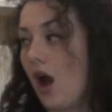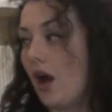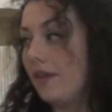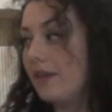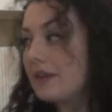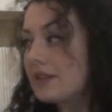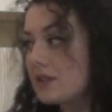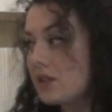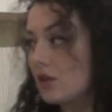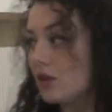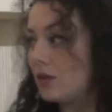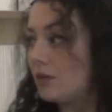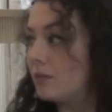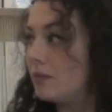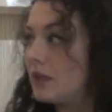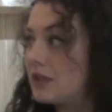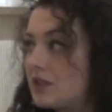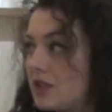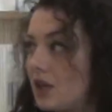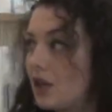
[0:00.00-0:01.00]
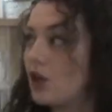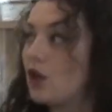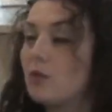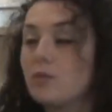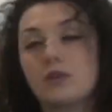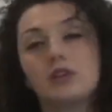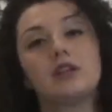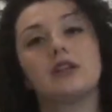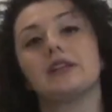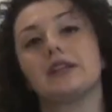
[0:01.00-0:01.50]
On this loom, it's a
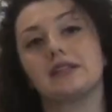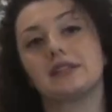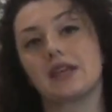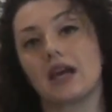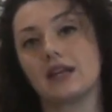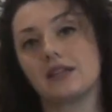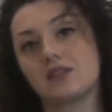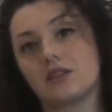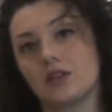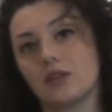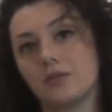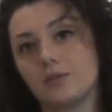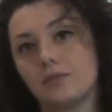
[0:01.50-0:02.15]
community size